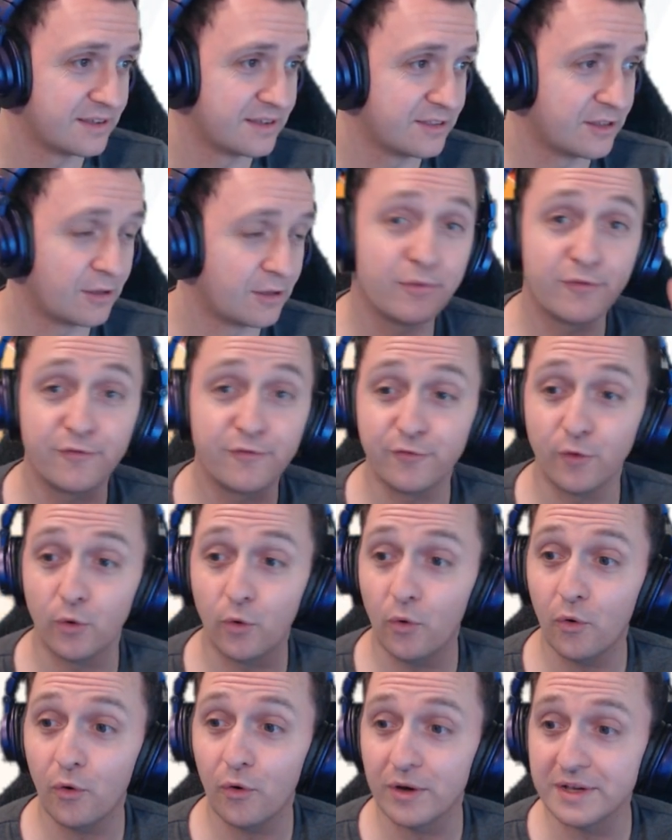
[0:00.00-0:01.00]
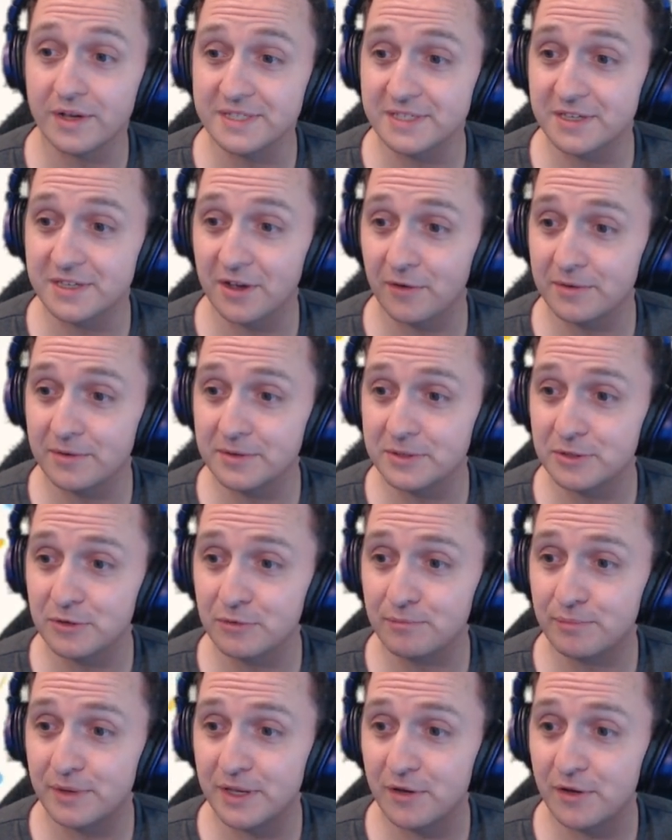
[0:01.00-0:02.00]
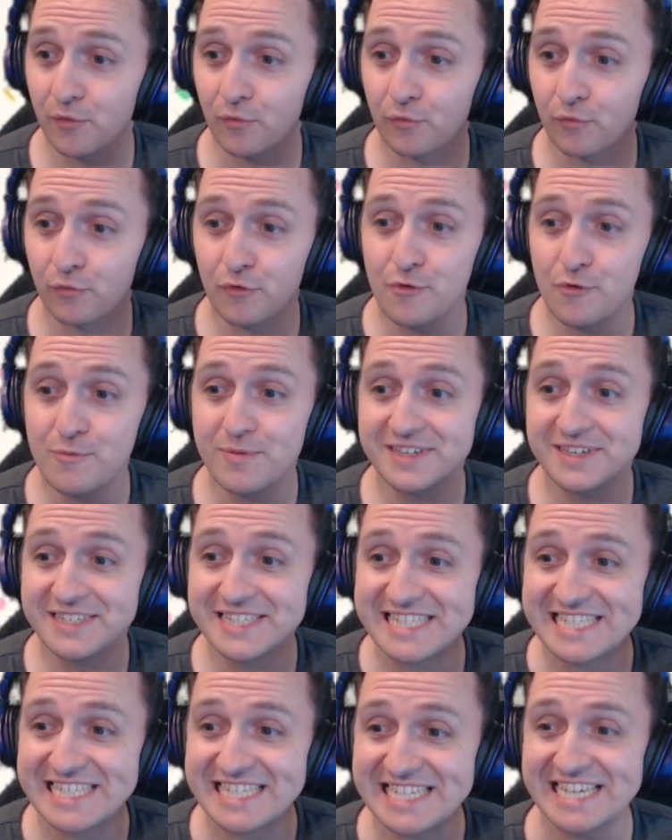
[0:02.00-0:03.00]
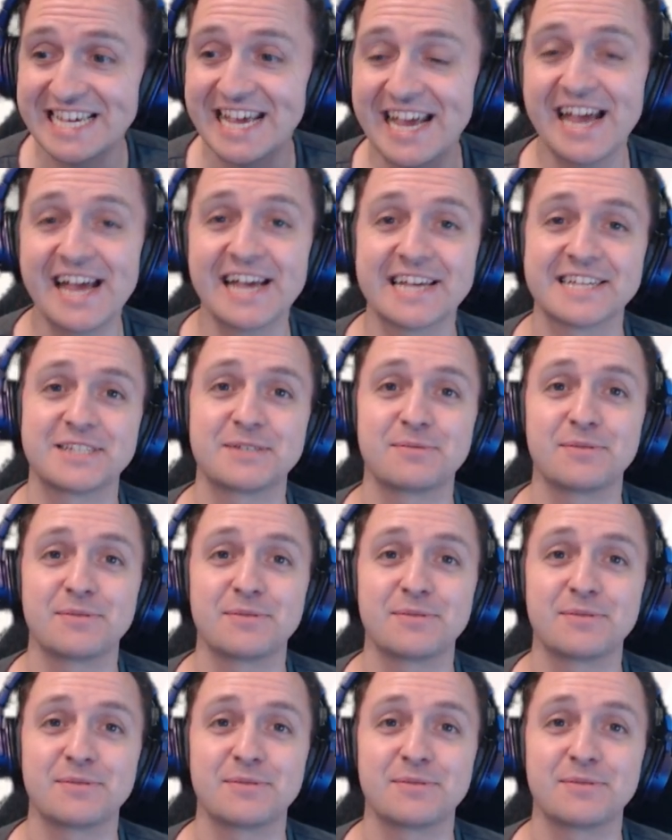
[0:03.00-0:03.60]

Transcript: Number 4 is going to be Ruben Dias.